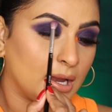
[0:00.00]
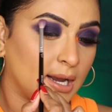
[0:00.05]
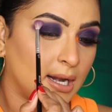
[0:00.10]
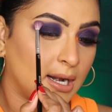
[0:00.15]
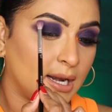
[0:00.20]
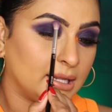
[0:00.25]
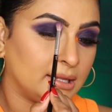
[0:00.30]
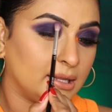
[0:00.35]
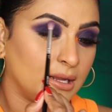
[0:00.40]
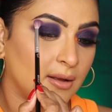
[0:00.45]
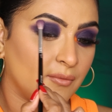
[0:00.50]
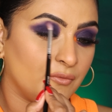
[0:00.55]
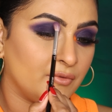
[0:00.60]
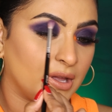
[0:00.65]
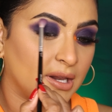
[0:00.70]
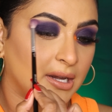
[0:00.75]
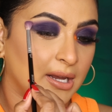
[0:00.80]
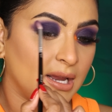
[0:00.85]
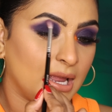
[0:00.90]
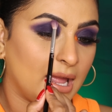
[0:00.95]
And I think I'm
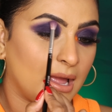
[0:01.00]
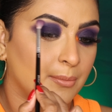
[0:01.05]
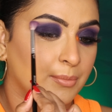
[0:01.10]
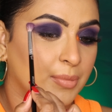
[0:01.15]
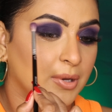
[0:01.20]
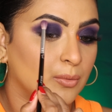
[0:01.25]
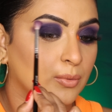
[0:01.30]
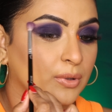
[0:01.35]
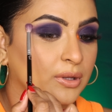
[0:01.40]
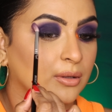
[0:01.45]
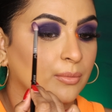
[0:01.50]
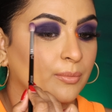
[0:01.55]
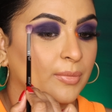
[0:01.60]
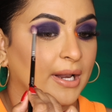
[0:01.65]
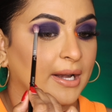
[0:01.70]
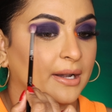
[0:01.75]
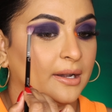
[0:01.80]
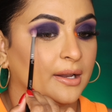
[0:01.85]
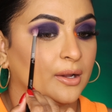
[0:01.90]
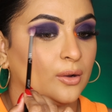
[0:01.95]
very happy with the
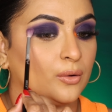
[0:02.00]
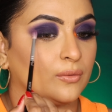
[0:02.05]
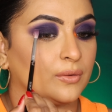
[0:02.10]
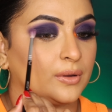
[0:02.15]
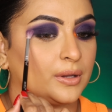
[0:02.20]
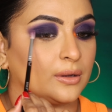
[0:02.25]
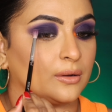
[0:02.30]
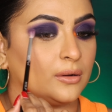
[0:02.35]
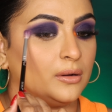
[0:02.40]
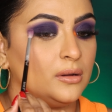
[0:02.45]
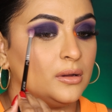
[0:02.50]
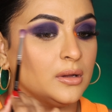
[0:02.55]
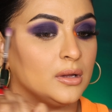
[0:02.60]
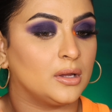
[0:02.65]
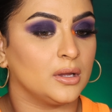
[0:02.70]
blending over here,